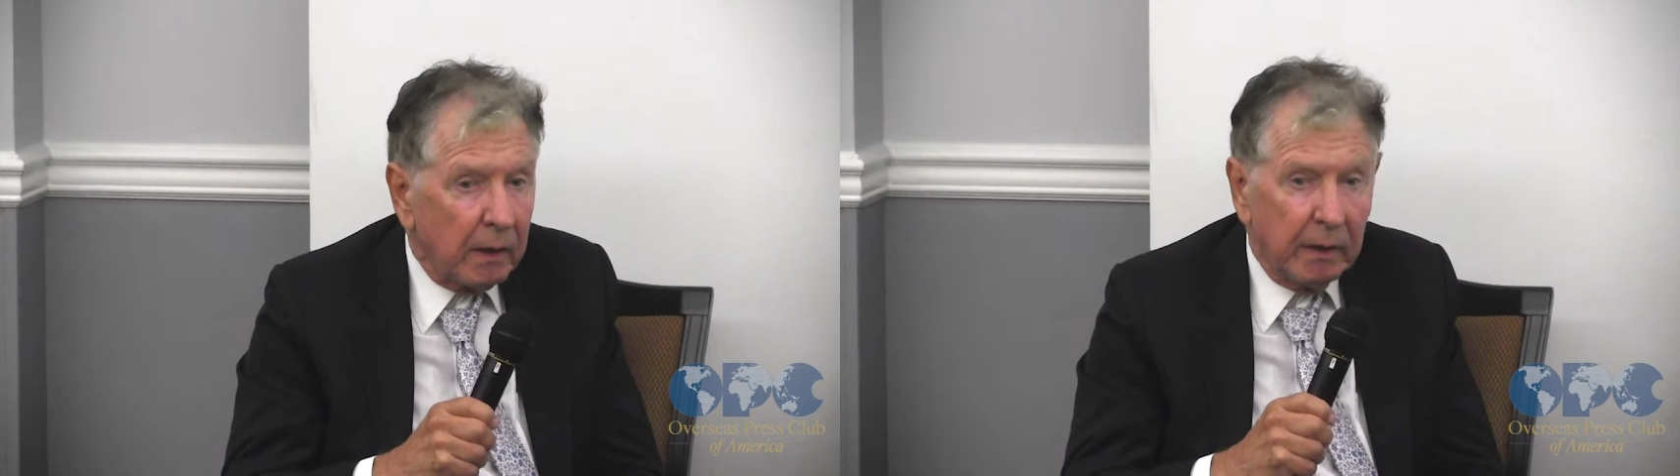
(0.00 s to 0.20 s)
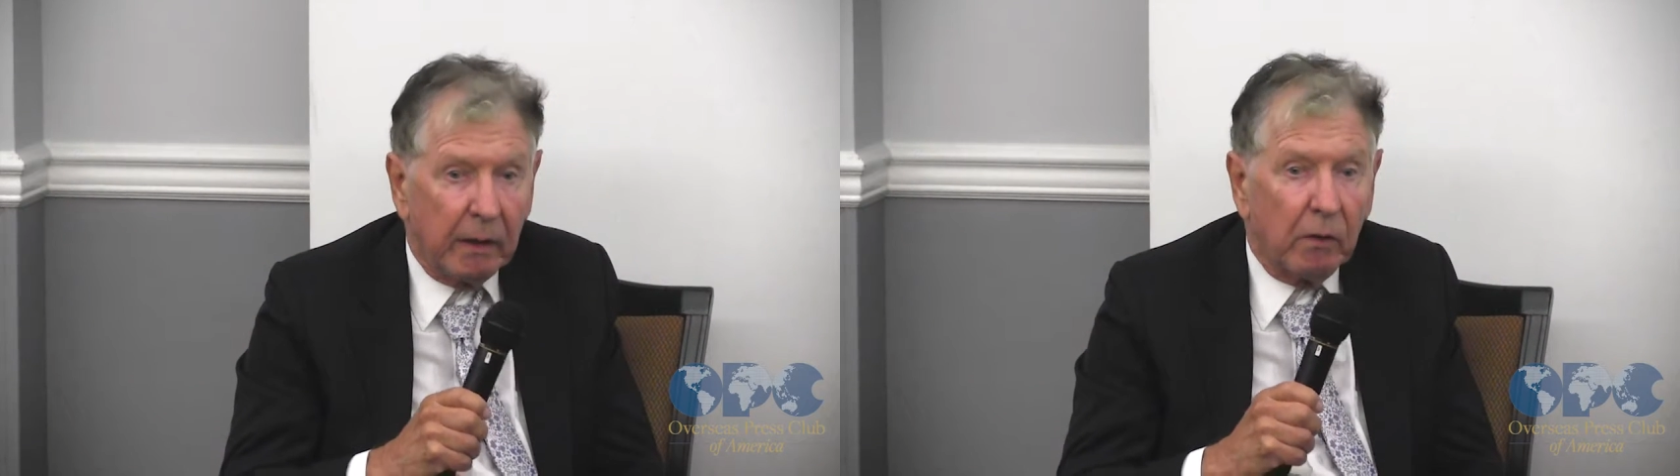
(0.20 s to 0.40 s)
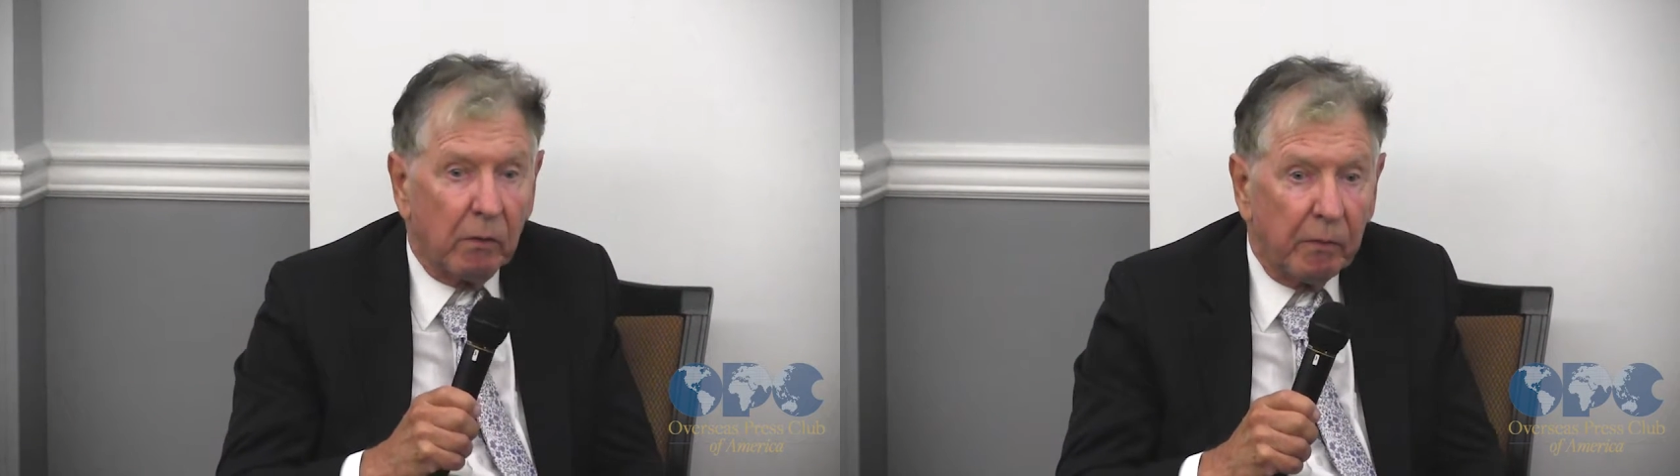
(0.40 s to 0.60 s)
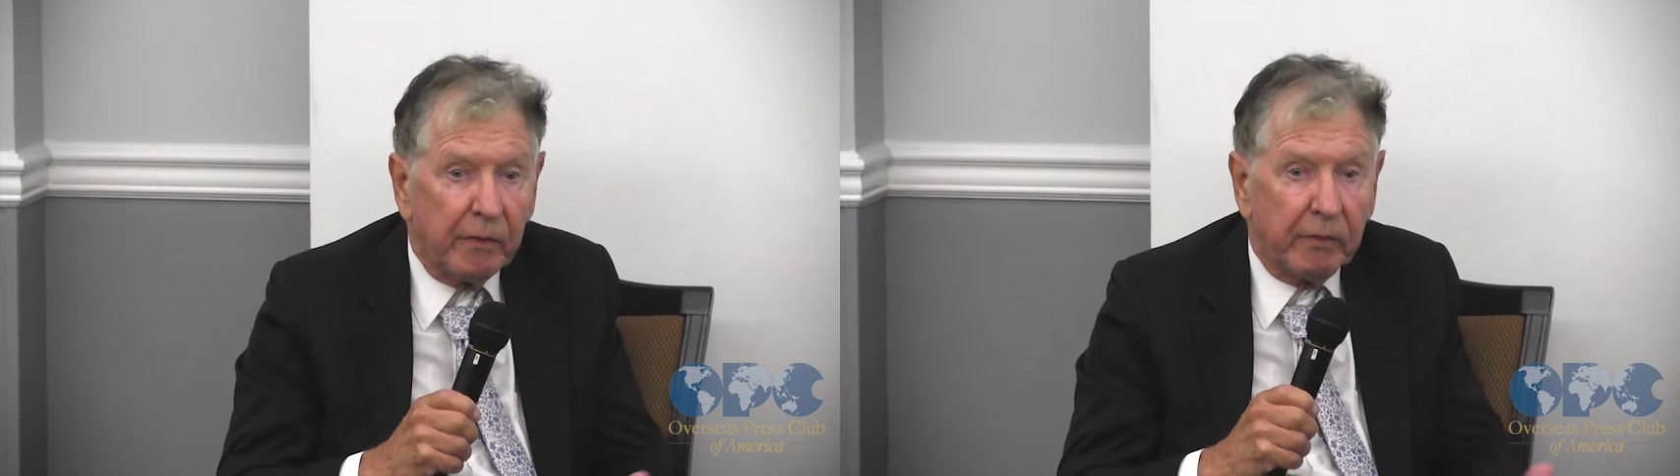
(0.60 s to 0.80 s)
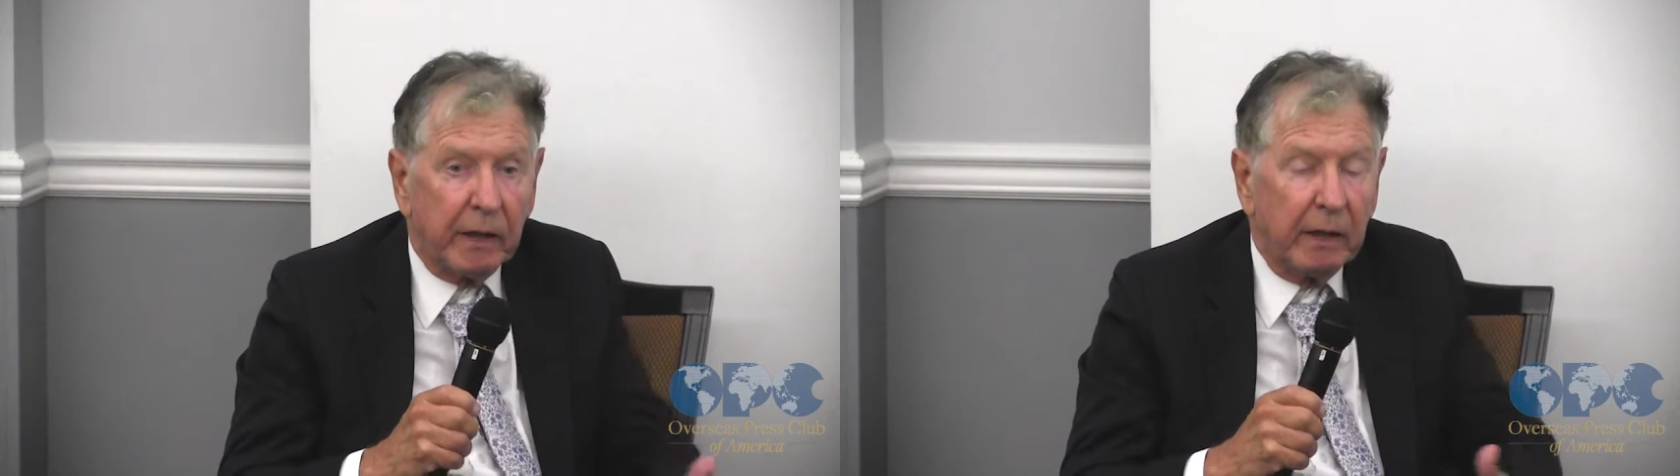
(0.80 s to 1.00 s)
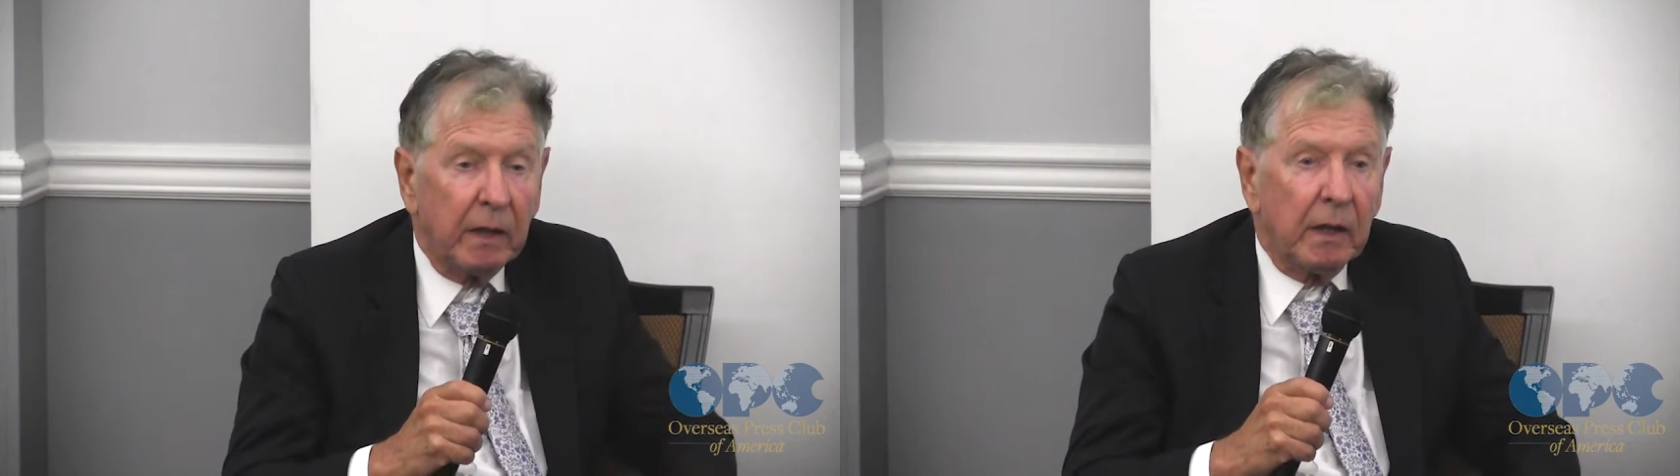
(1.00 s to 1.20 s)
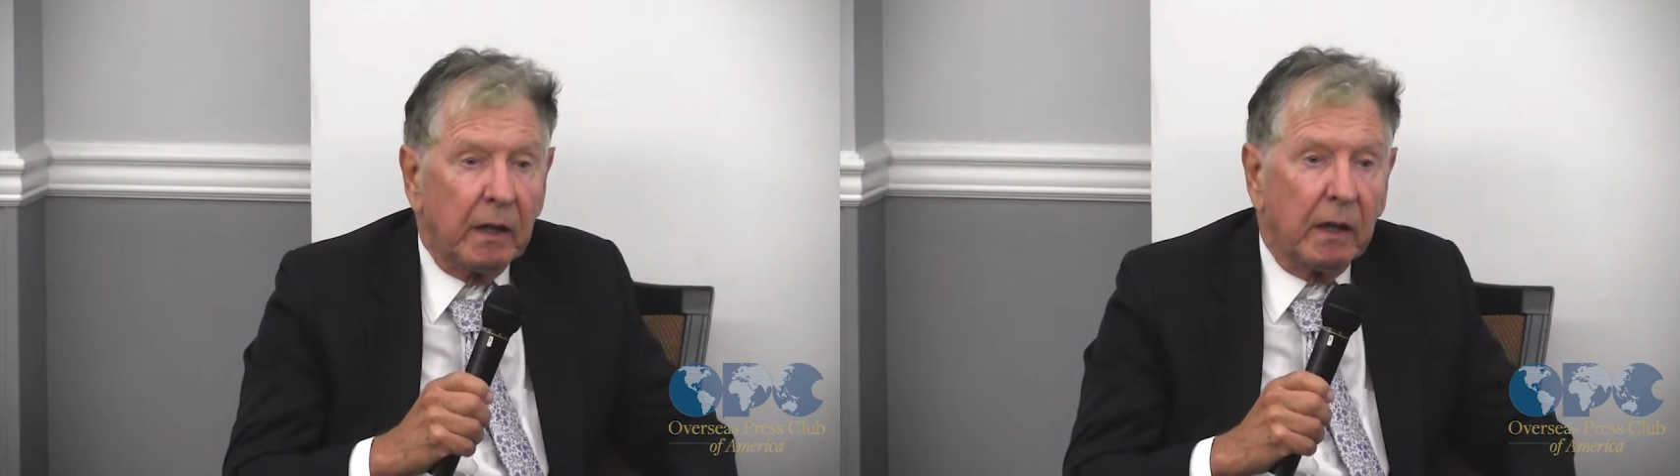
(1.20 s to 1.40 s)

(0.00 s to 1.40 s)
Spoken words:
Yep. Obviously,